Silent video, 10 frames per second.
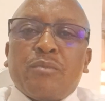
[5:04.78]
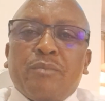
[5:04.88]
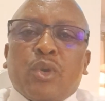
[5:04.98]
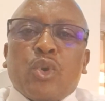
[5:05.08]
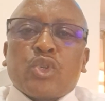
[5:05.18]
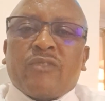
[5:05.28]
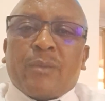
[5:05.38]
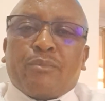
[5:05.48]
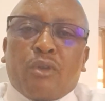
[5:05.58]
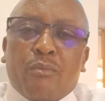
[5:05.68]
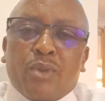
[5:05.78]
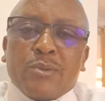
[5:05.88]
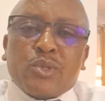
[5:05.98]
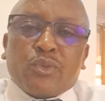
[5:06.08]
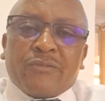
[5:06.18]
because of the
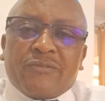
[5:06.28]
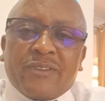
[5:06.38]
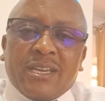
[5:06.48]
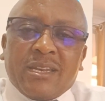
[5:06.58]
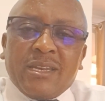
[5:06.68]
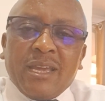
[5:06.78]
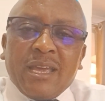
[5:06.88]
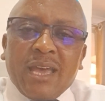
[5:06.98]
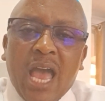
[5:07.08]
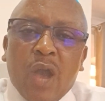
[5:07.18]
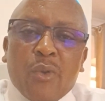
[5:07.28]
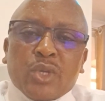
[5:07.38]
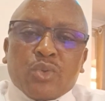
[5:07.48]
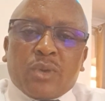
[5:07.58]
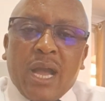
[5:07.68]
problems we feel are going
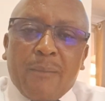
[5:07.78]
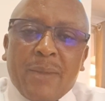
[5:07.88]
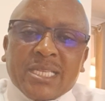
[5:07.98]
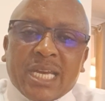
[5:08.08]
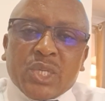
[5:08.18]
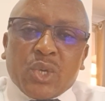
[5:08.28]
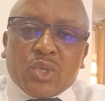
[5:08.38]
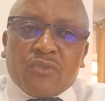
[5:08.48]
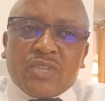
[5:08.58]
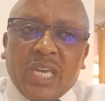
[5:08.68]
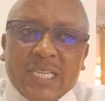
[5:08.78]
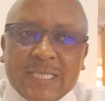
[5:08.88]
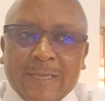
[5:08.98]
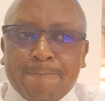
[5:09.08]
to come as a result of change.